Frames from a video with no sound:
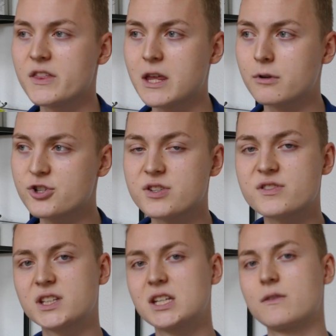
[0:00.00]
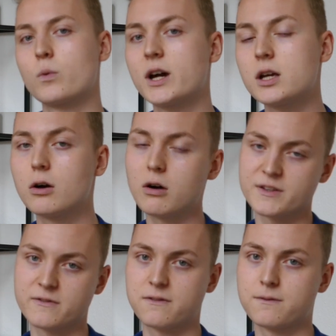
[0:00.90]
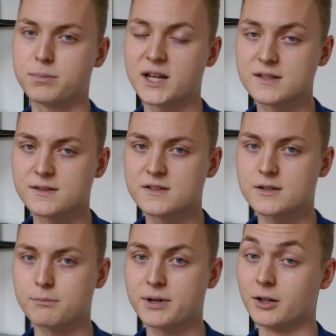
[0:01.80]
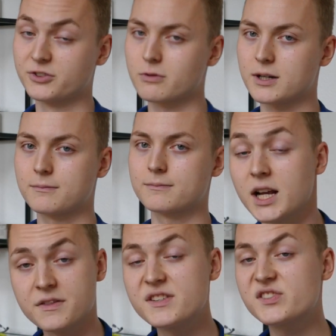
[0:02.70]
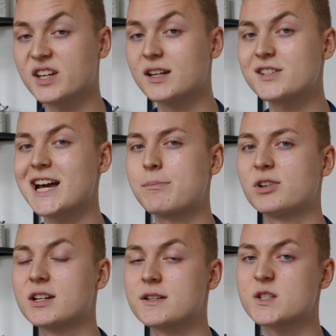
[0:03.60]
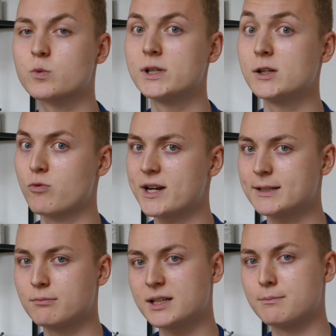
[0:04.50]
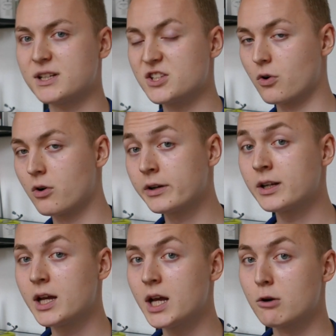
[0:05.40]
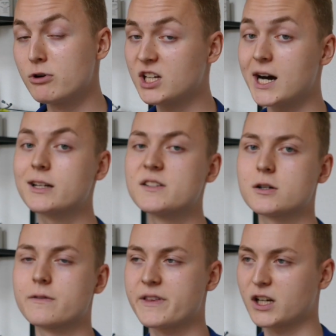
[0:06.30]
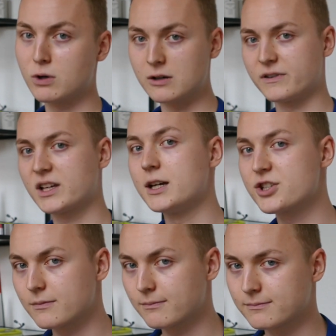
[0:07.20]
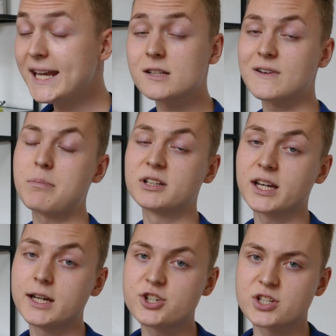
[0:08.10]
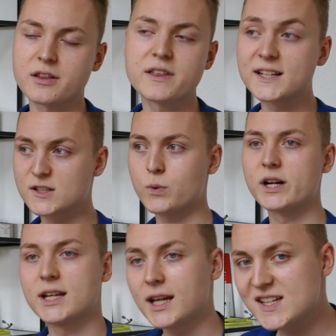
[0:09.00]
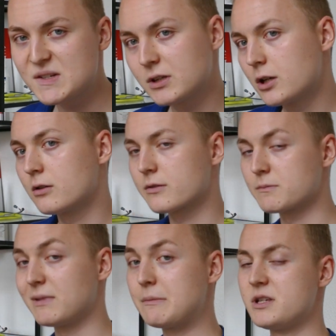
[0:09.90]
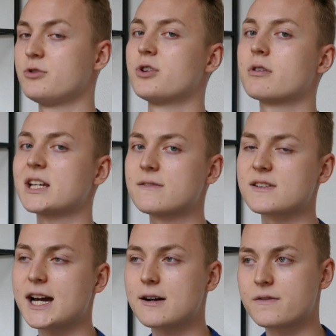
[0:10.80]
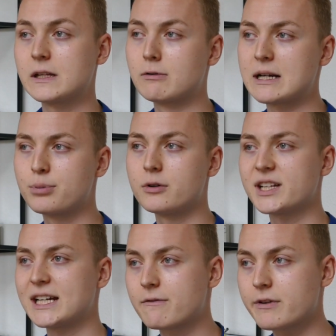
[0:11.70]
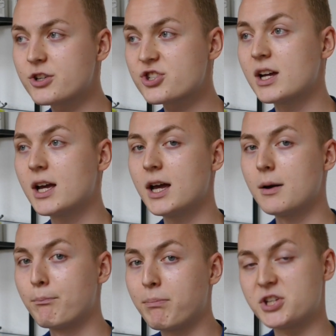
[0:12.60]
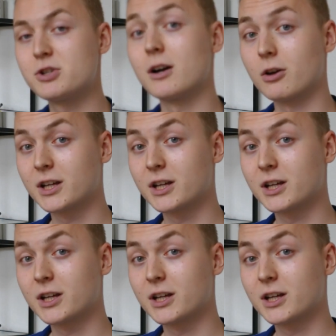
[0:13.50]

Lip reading: they will just give away all the places by lottery. In this case, applicants will randomly be drawn regardless of their qualification. Ease of application, I think it's quite easy because maybe you don't even have the grade point average, but you are